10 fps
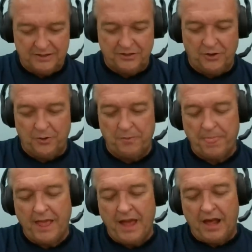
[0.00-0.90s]

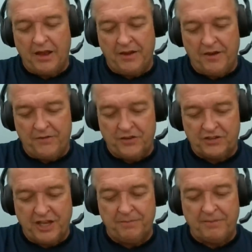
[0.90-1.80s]
So If you
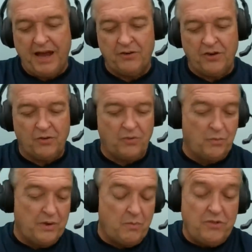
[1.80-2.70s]
skip down,
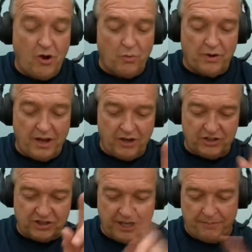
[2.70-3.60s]
we're not
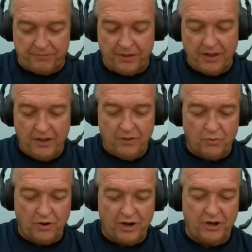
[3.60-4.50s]
going to skip.
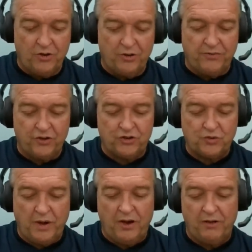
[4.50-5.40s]
We're going to go to
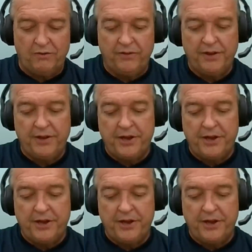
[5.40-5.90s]
verse 12.